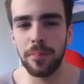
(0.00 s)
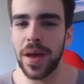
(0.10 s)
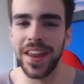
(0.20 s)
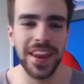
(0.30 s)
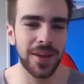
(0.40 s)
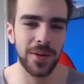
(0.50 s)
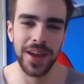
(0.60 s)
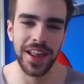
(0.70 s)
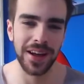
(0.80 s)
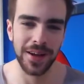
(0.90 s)
But
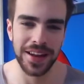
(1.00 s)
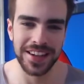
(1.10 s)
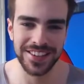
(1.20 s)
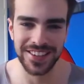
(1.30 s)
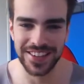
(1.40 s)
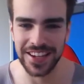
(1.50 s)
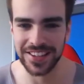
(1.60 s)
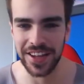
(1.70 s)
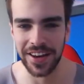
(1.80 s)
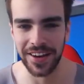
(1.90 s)
anyway, let's just get
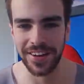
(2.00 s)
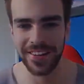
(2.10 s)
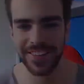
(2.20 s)
started.